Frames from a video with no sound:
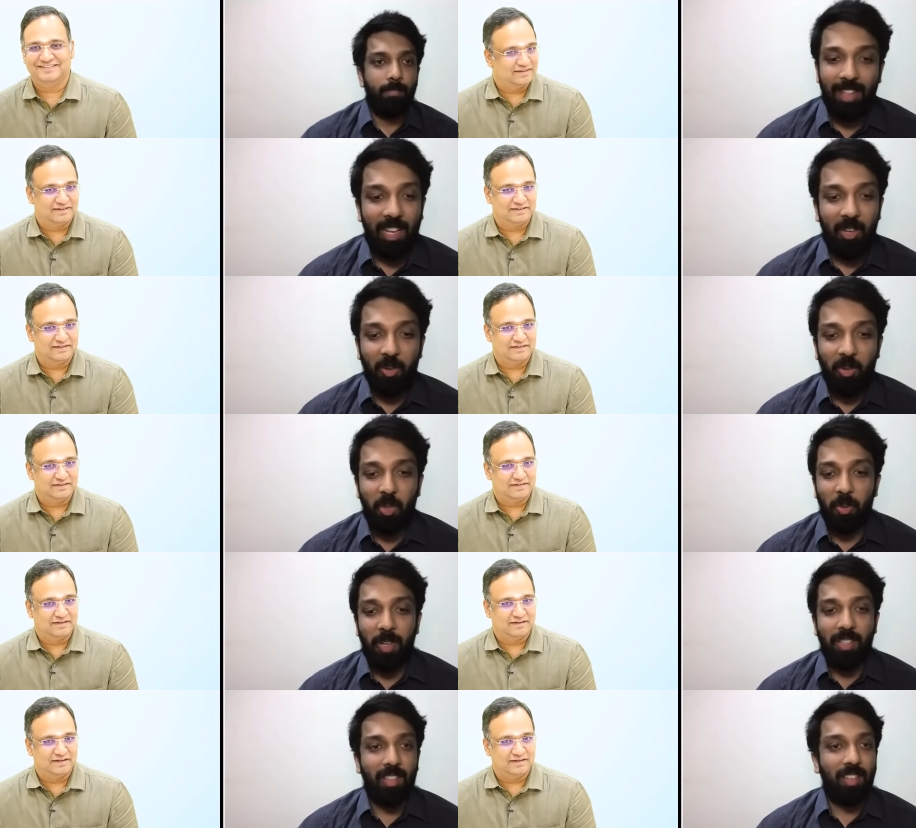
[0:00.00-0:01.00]
Speaker 1: Thank you so
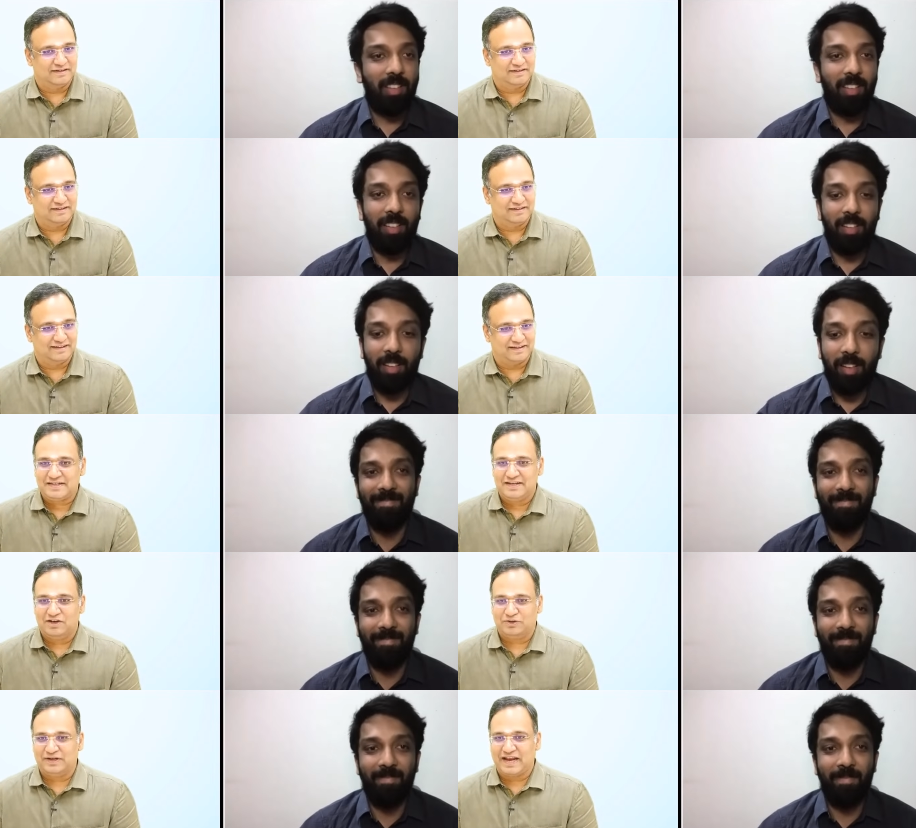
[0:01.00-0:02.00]
much, sir.
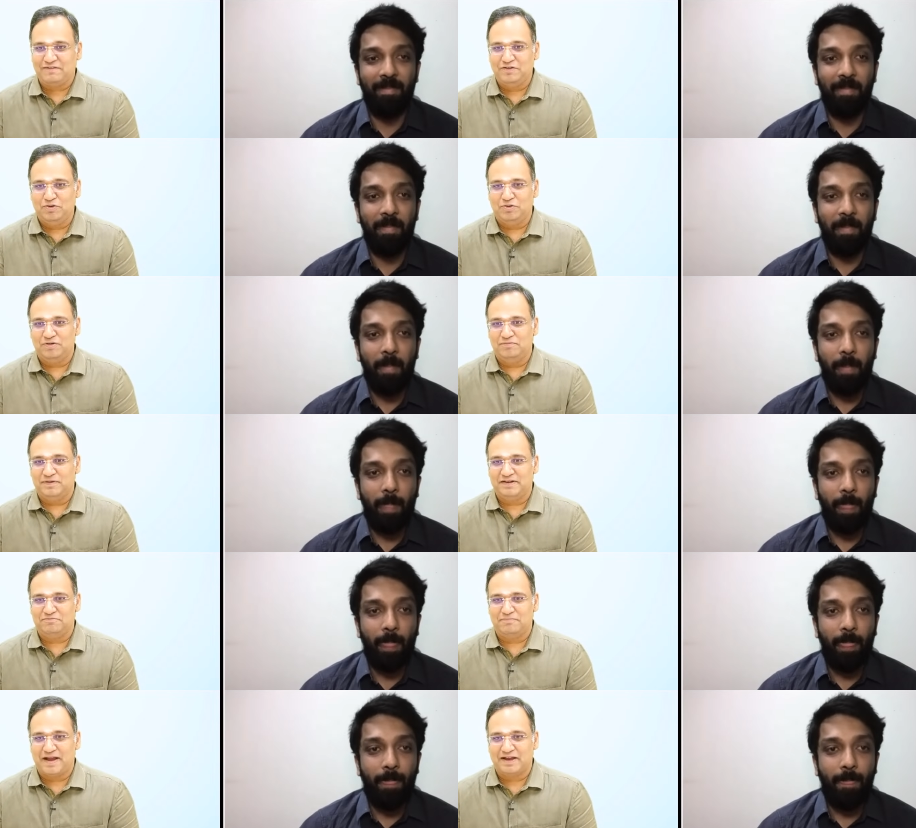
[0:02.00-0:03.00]
Doctor, can we know a brief
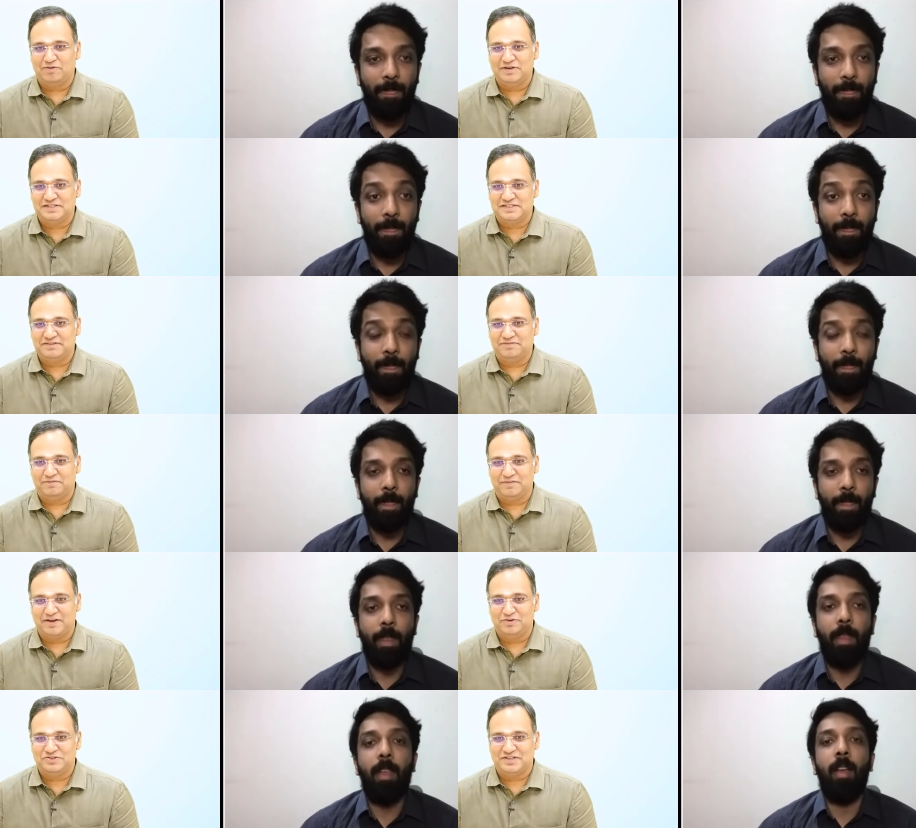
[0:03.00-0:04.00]
background history from where
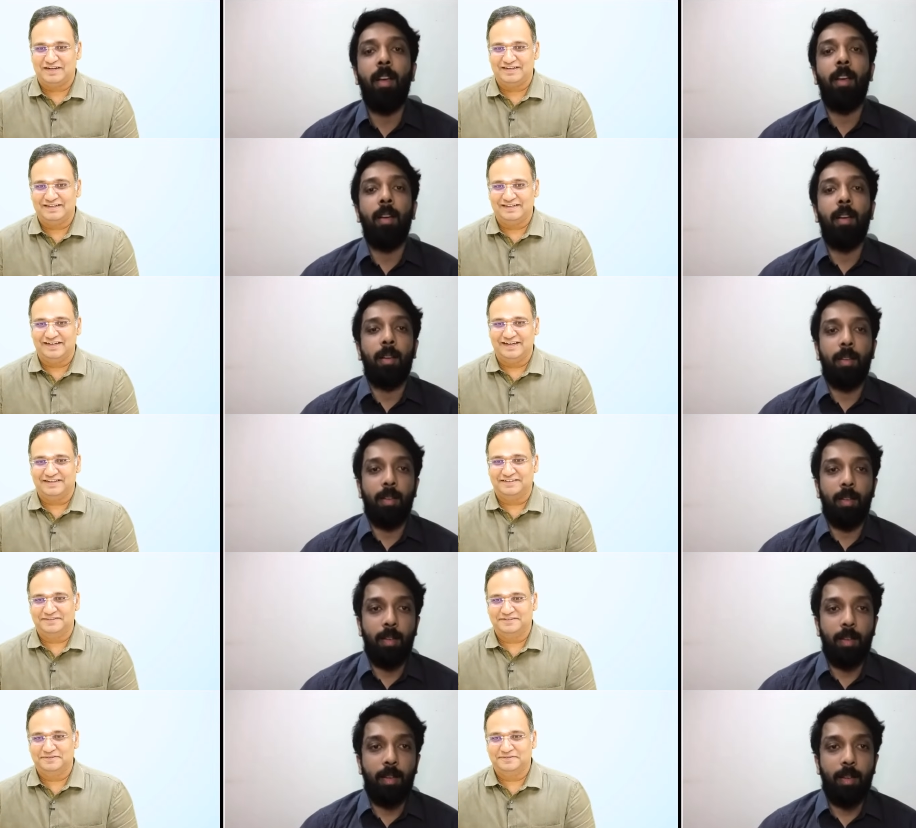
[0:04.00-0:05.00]
you started till date?
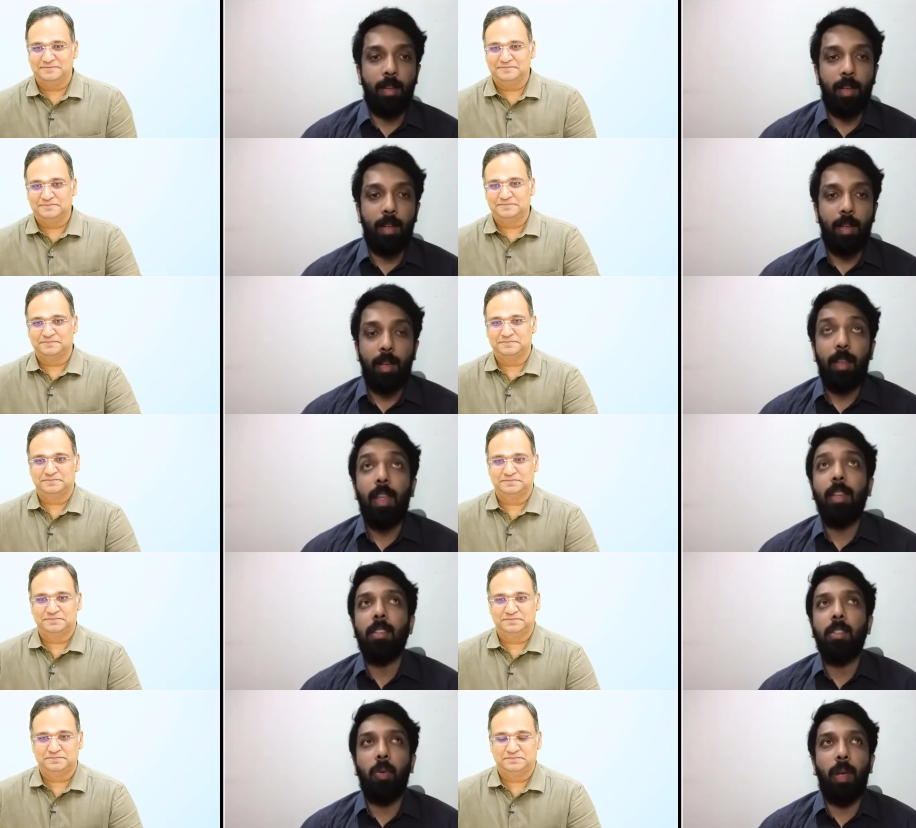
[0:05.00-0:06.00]

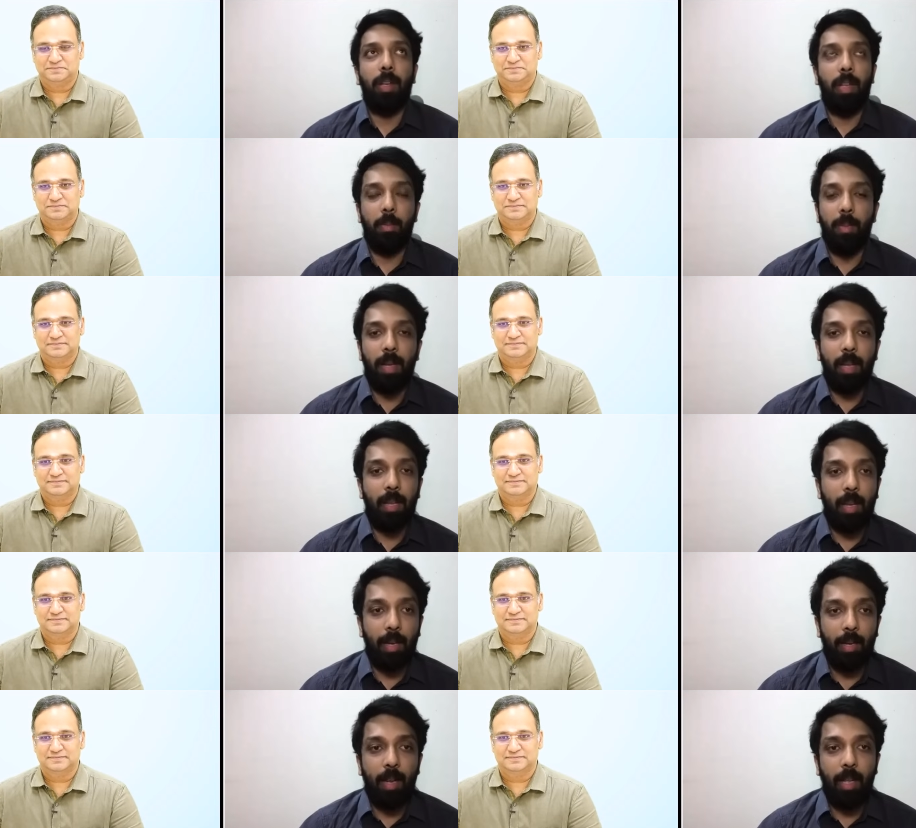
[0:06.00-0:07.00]
Speaker 2: Yes, so I did my
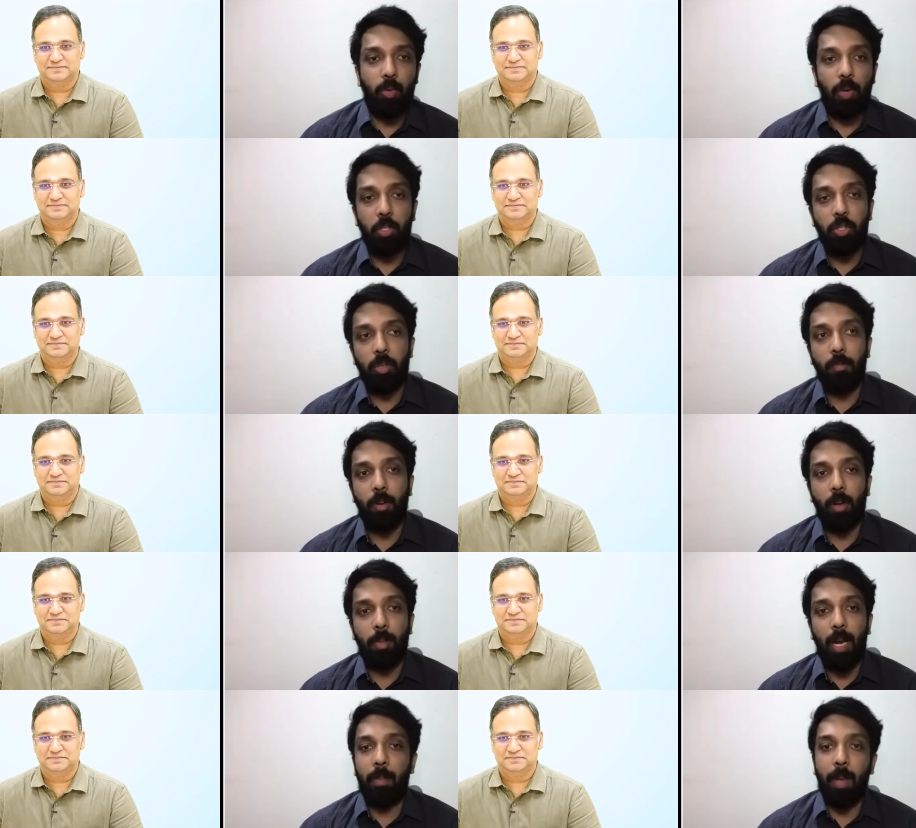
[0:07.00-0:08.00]
undergraduation
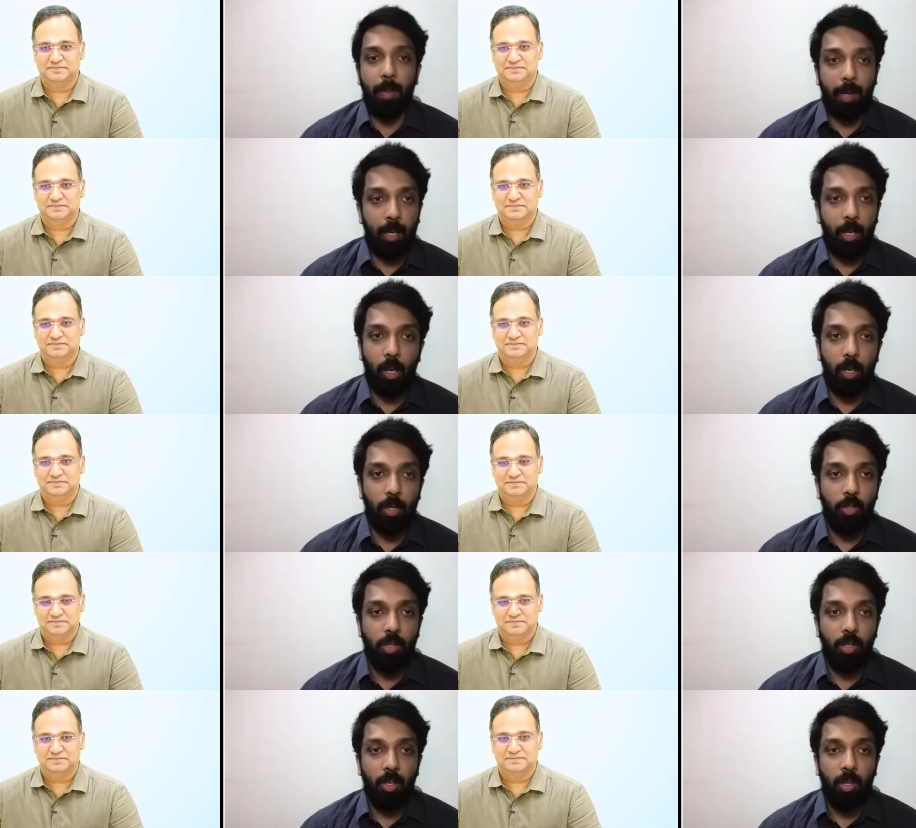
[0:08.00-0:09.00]
from Ramaiah Medical
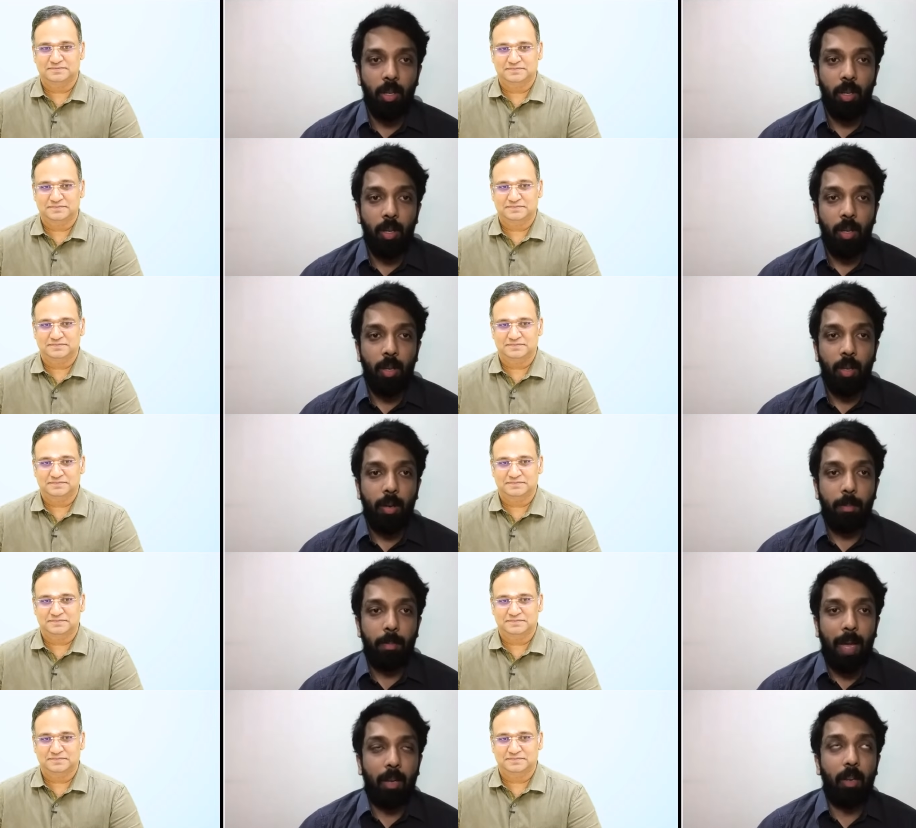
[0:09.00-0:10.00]
College,
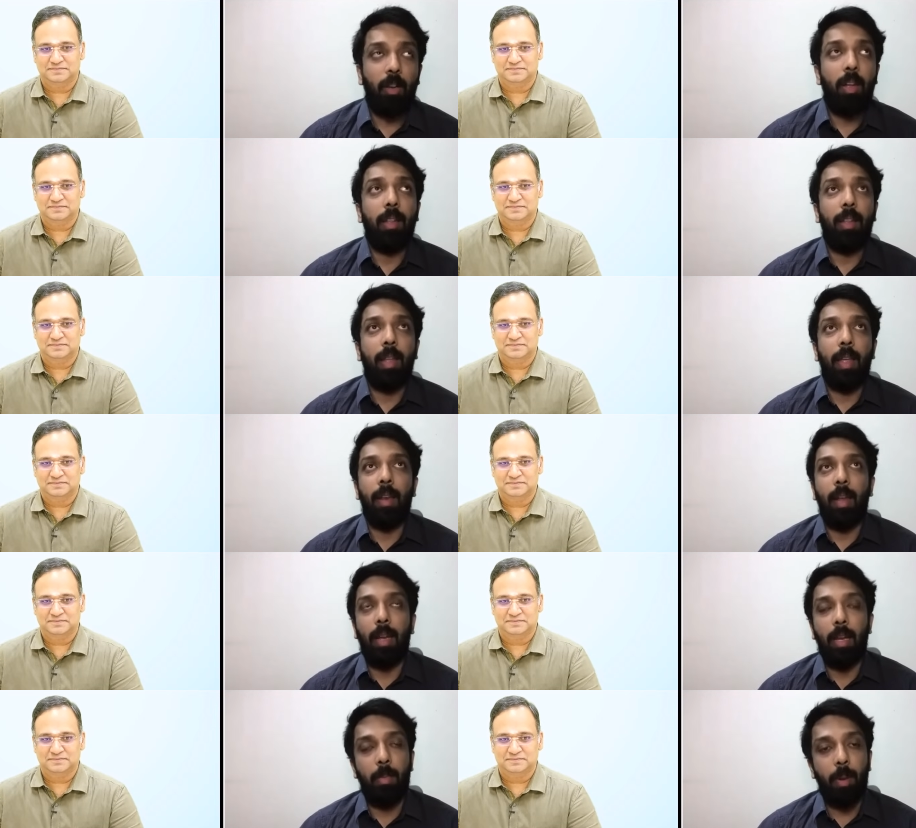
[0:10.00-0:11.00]
Bangalore, and then
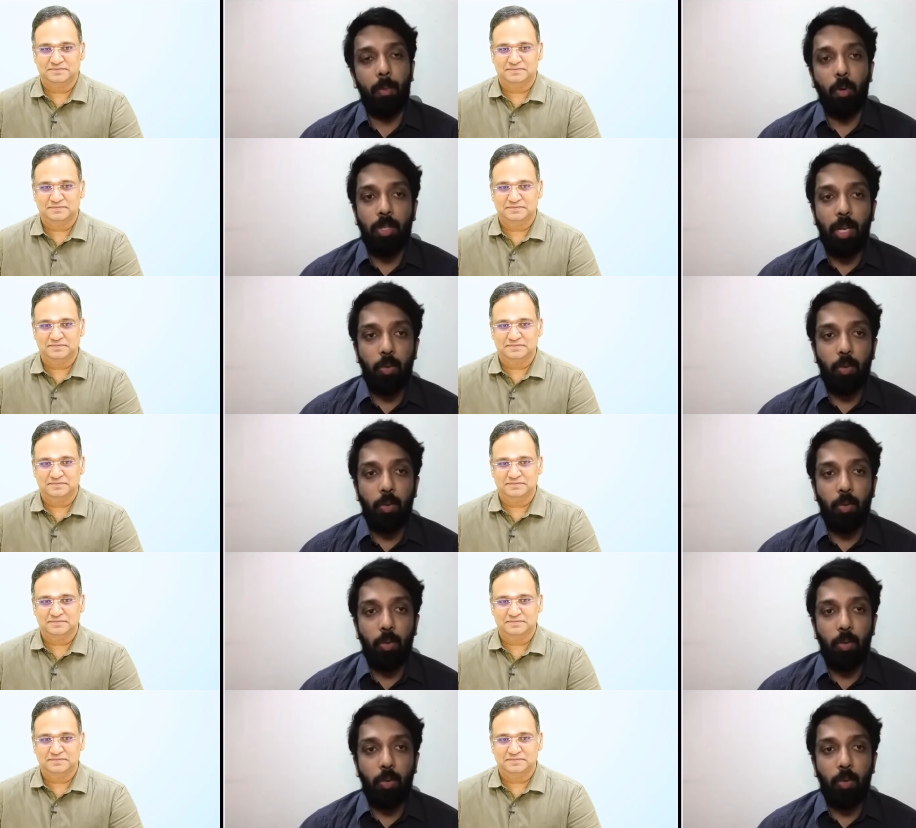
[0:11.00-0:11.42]
I did my post